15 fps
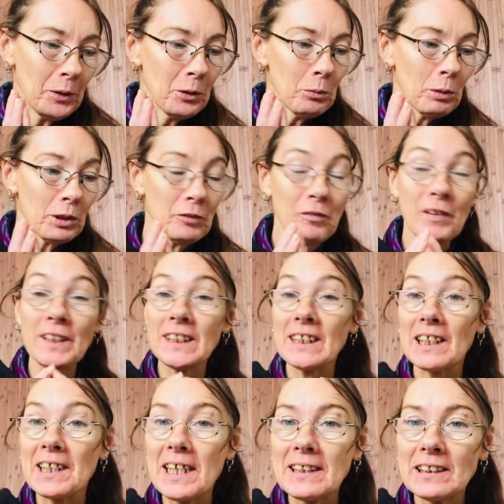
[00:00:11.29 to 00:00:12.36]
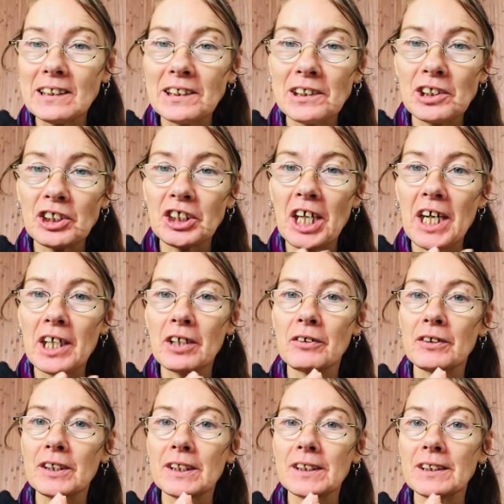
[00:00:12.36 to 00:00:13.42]
one of the celestial
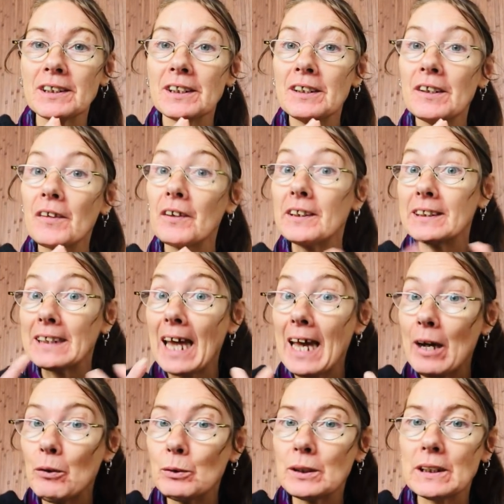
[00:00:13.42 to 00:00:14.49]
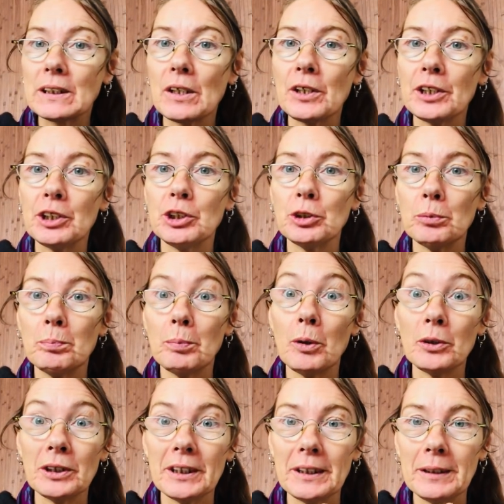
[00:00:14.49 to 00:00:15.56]
chakras that is outside your
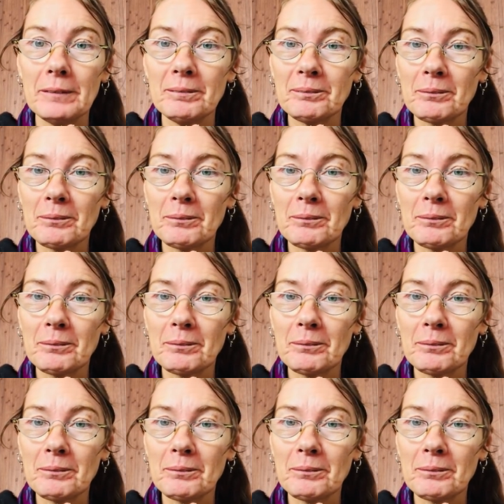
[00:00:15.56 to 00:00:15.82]
body.